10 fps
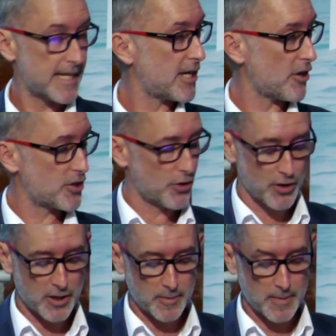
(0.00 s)

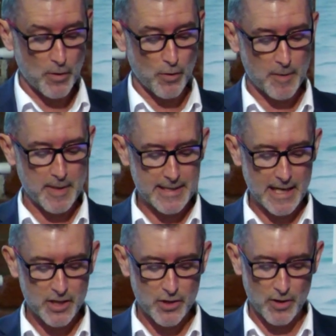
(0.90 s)
Ecotourism, already been
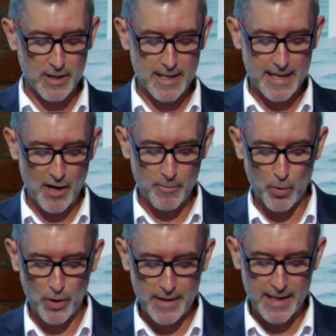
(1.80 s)
touched on how
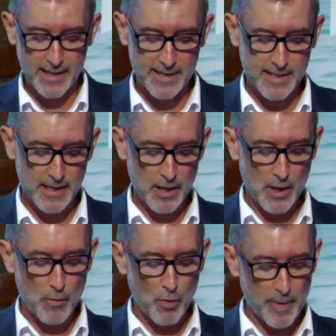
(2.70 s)
important that is,
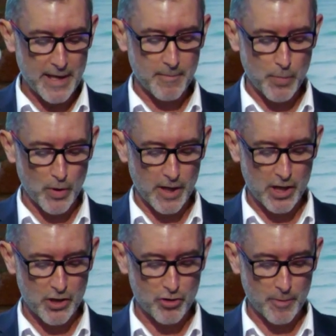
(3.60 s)
will be an important
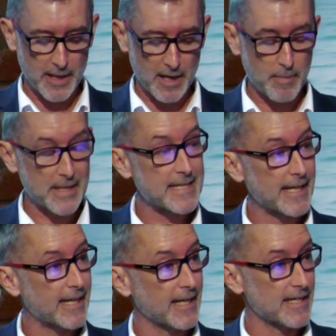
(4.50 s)
contributor,
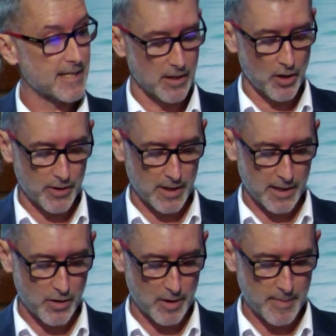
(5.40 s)
particularly to local
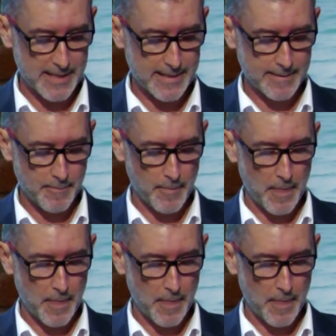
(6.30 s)
economies.